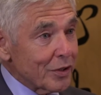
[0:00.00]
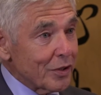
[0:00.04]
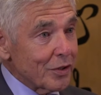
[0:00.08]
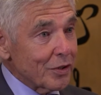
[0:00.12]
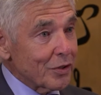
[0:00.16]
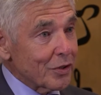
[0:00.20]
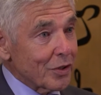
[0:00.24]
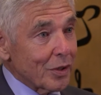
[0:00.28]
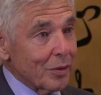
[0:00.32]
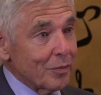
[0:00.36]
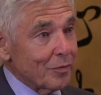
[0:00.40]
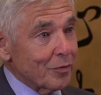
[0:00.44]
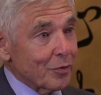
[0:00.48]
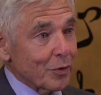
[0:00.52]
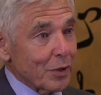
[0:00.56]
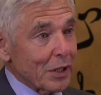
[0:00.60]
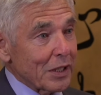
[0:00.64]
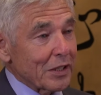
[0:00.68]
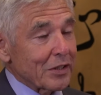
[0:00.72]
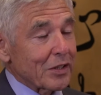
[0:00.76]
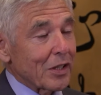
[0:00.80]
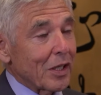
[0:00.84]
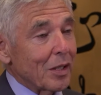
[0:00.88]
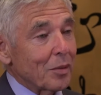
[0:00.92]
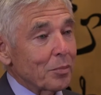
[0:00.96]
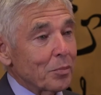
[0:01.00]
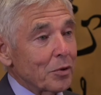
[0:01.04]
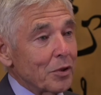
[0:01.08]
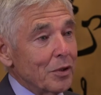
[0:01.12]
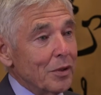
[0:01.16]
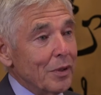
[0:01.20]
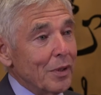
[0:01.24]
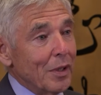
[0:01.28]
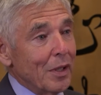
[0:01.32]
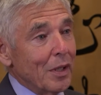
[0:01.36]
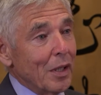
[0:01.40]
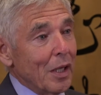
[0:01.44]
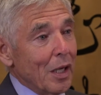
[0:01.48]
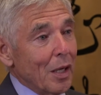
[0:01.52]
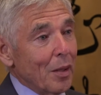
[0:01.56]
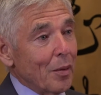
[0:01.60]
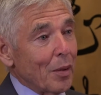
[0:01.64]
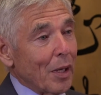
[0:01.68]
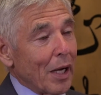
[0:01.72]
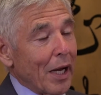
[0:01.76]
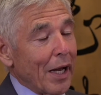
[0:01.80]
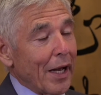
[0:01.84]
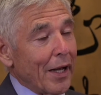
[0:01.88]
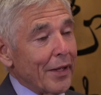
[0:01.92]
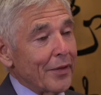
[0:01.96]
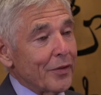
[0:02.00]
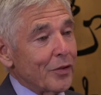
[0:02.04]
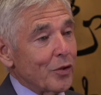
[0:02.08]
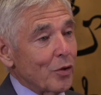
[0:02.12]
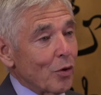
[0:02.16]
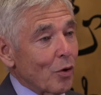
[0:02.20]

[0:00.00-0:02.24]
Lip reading: system, for example, and